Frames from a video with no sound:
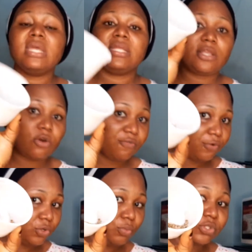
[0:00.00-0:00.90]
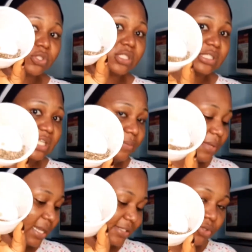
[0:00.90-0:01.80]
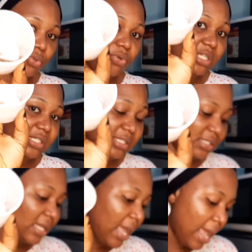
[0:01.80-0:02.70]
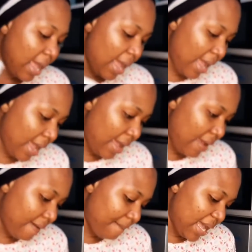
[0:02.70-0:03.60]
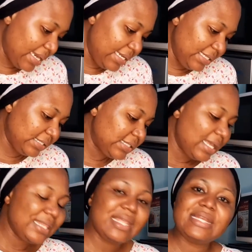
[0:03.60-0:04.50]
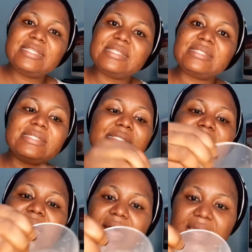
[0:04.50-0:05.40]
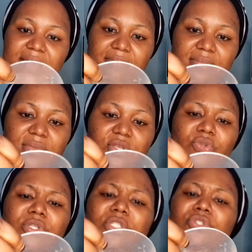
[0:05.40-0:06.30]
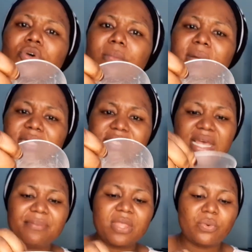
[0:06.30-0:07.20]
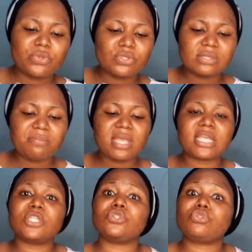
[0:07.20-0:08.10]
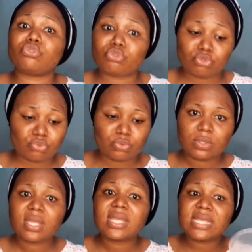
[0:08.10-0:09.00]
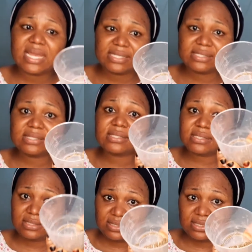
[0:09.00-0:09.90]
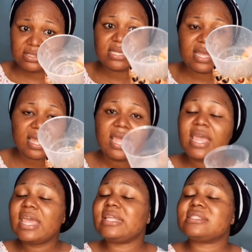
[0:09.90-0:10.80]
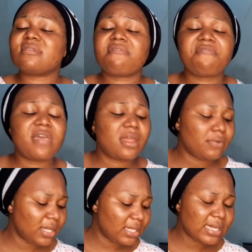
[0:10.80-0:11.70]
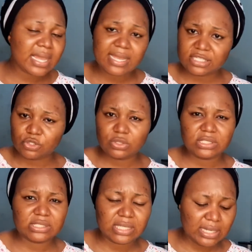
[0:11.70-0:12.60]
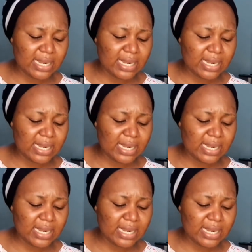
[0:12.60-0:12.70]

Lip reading: They all fall almost on the same category. This is anise. Then this is the thyme. You know, the normal thyme that we use in making stew. Yes, this is it here. It's very nice on the skin.